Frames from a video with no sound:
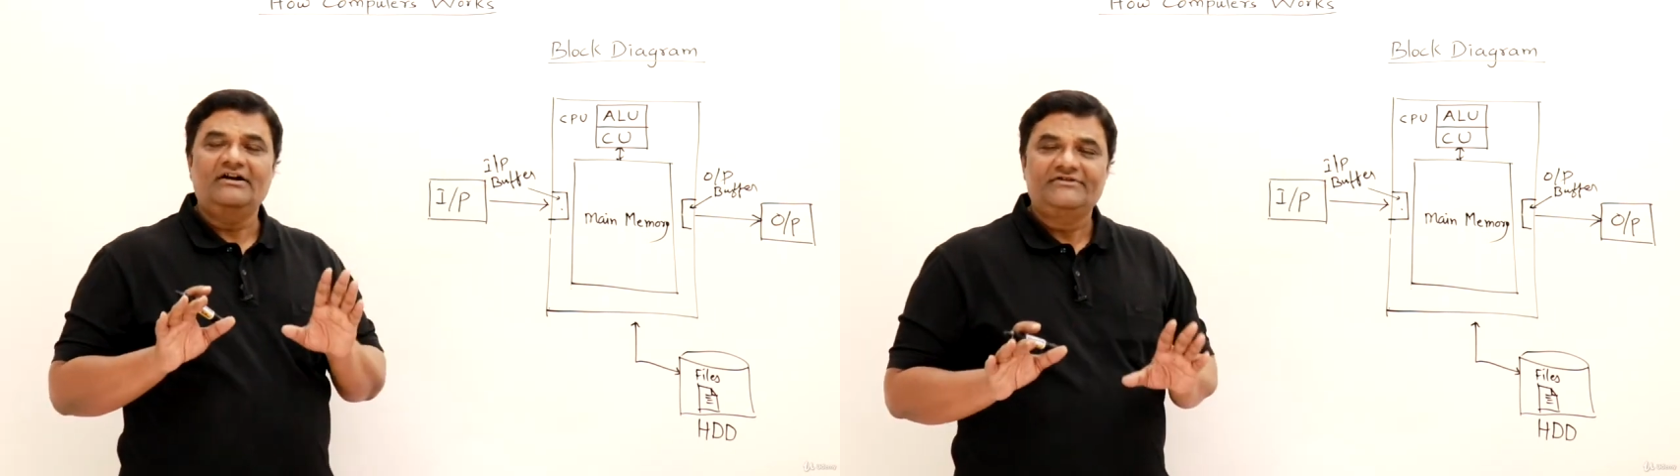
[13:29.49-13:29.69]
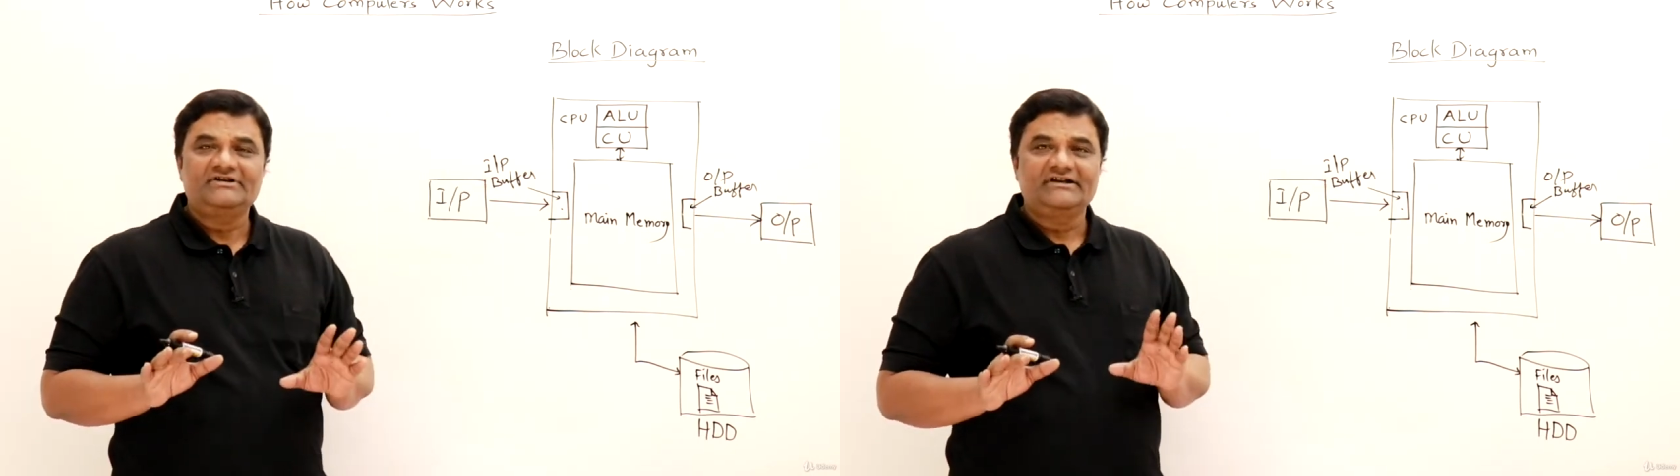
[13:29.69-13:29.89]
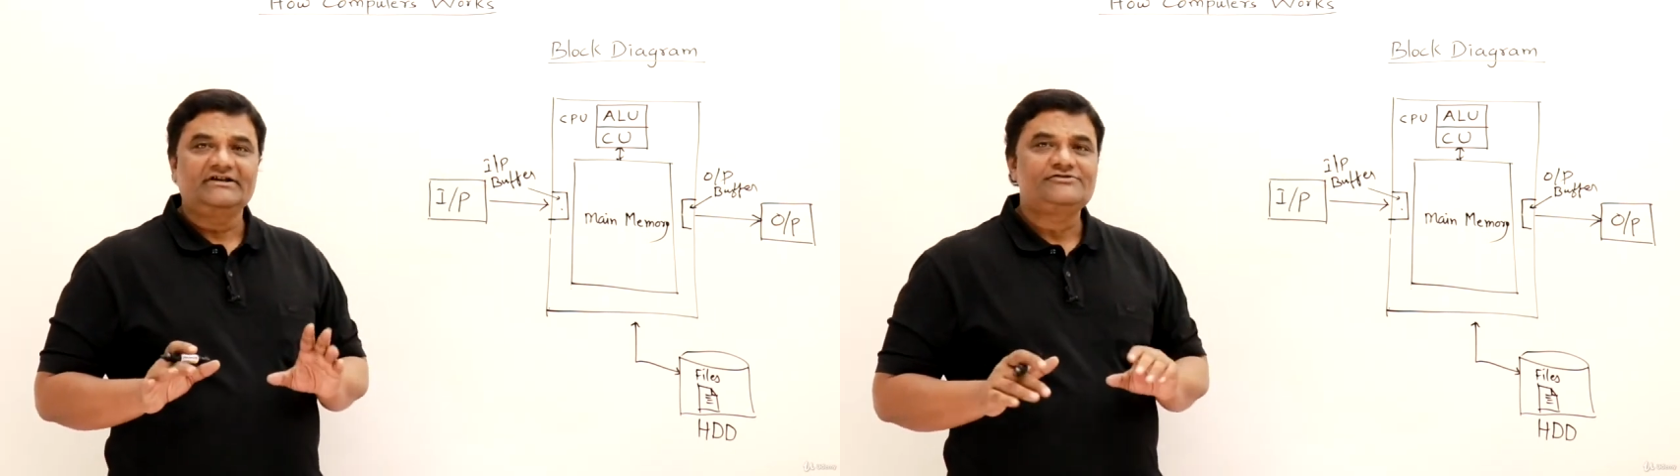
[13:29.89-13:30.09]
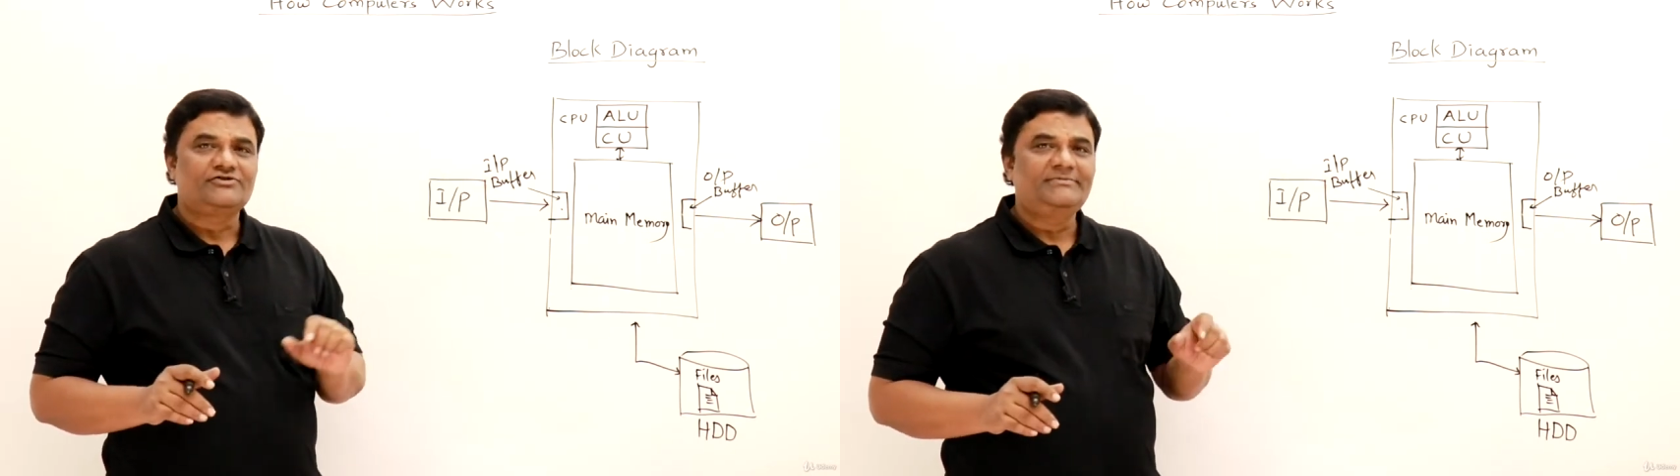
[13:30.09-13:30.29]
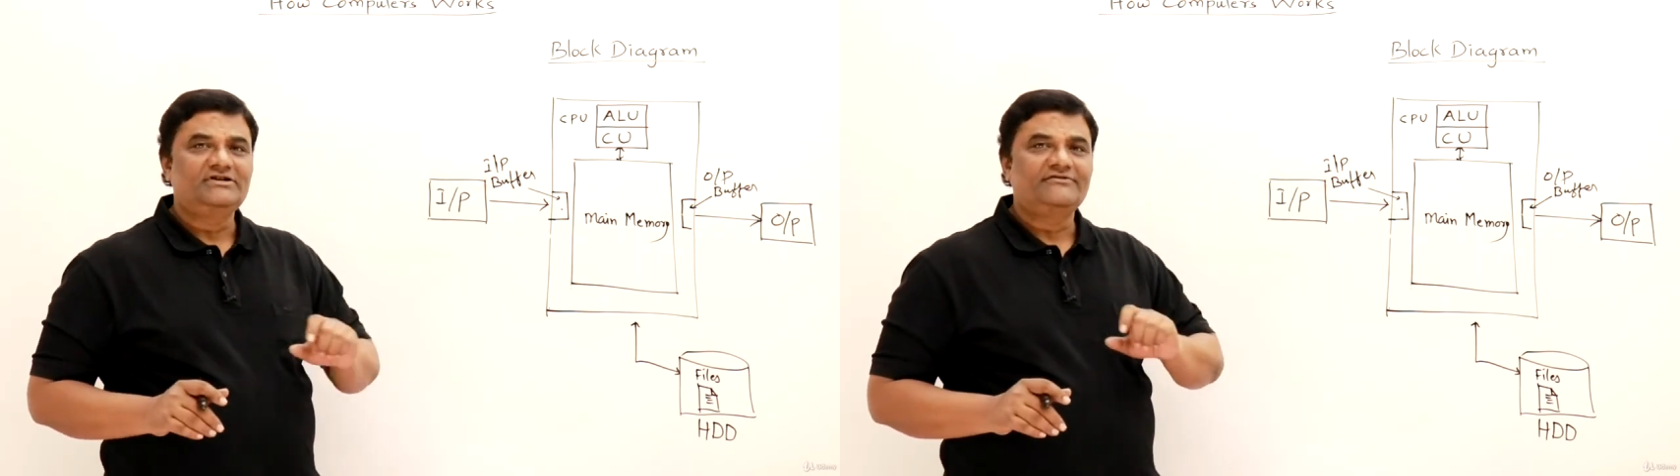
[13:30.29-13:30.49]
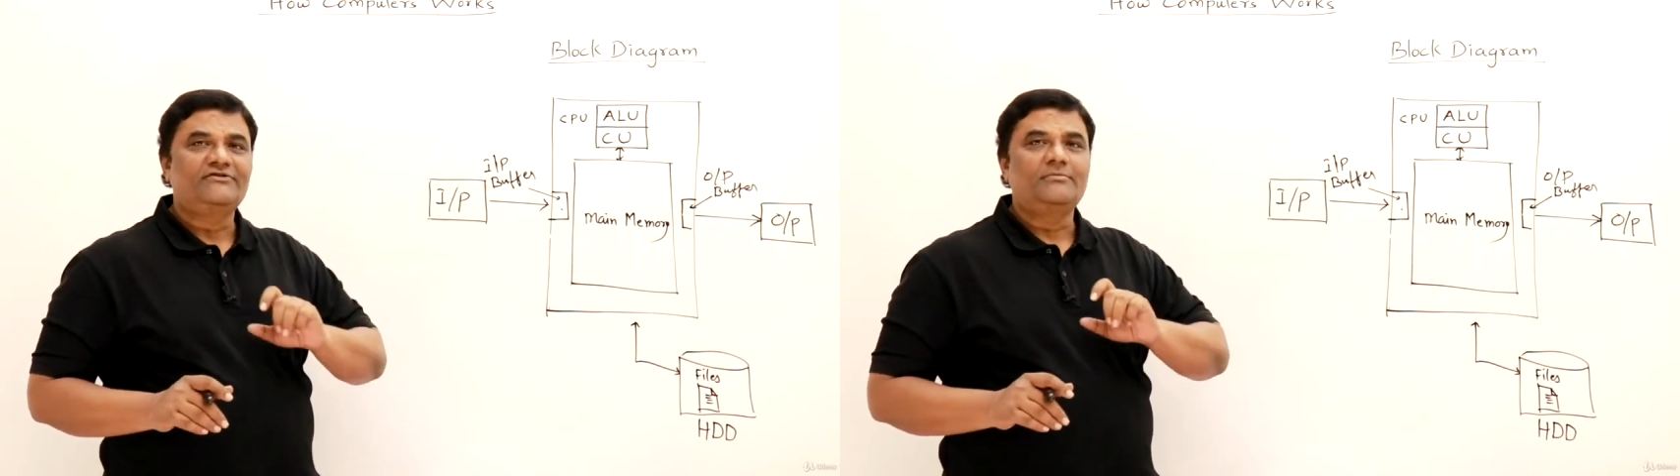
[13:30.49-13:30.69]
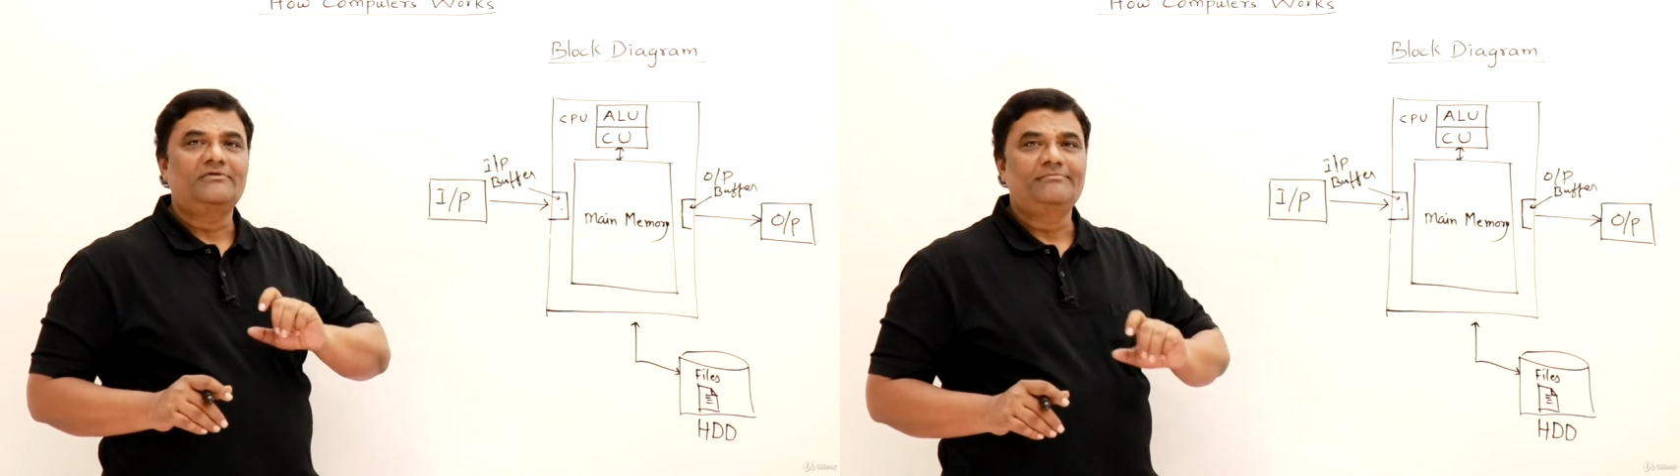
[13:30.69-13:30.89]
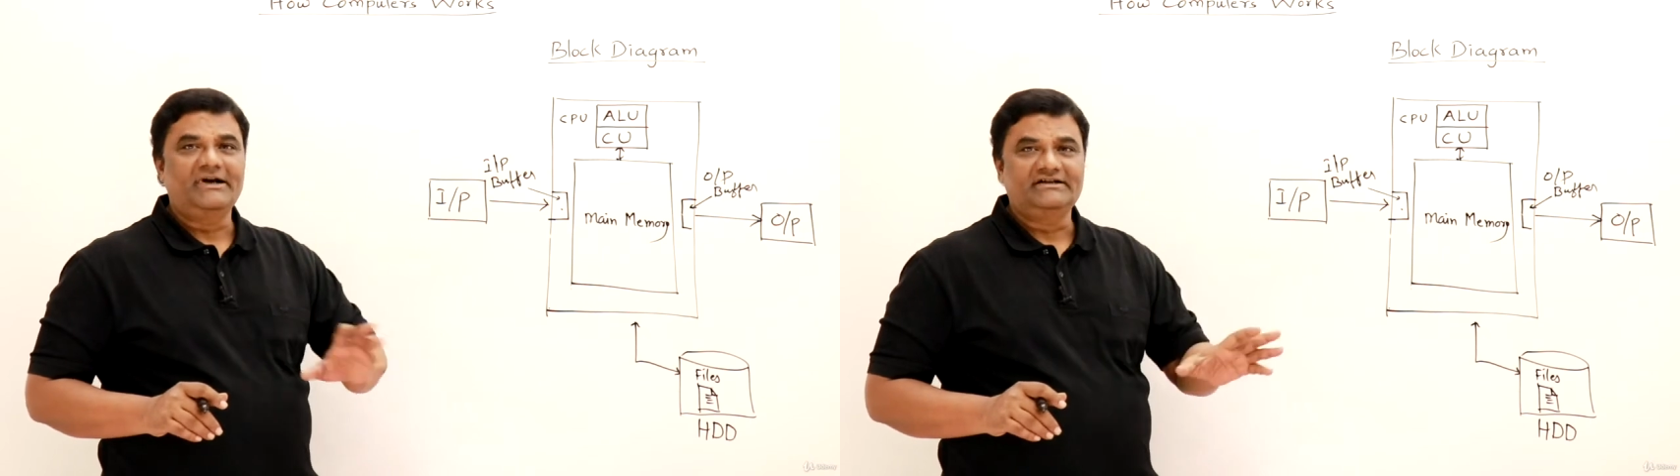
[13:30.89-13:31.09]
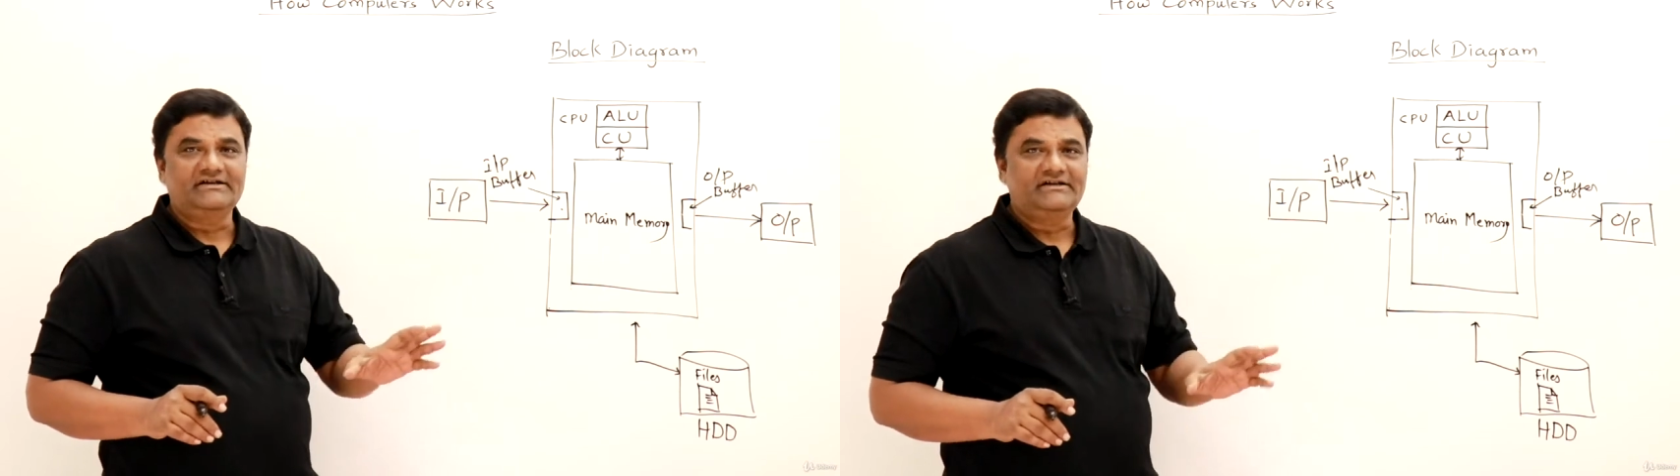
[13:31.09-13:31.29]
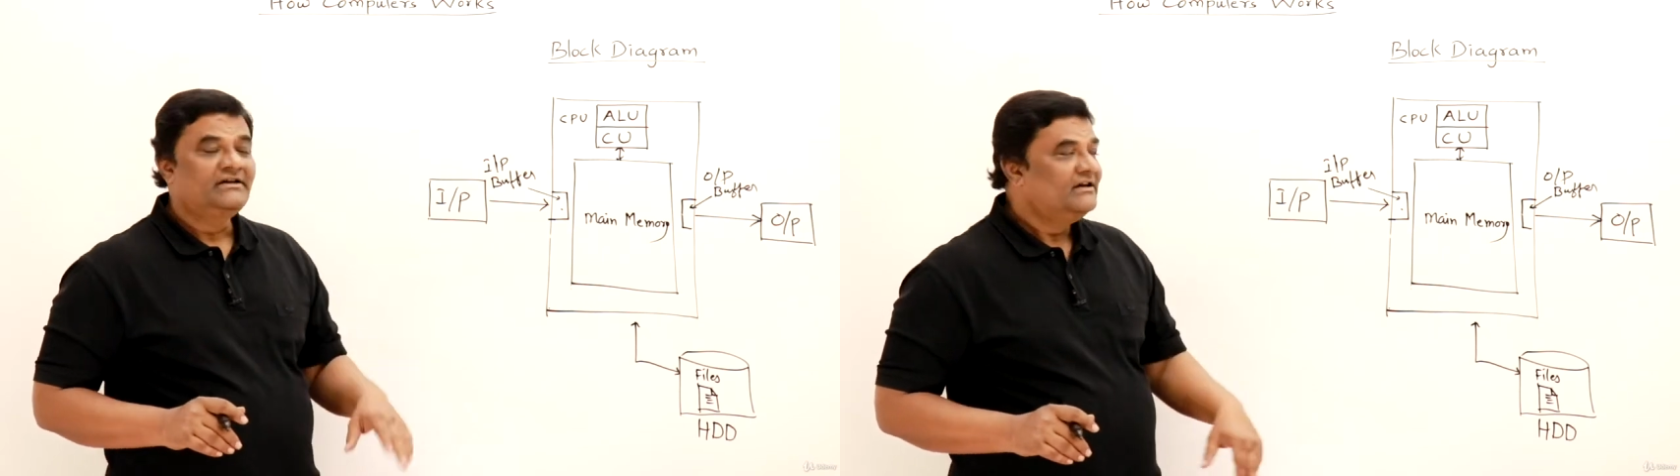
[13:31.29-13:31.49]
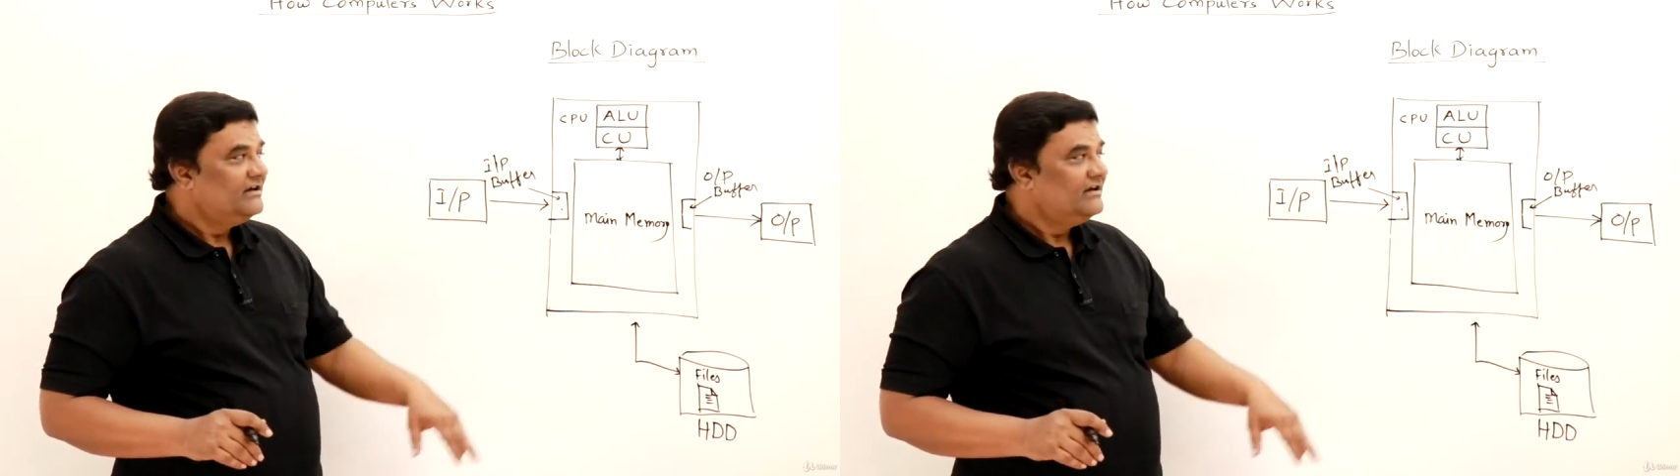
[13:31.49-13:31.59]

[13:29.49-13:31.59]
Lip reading: everything should be in the form of binary.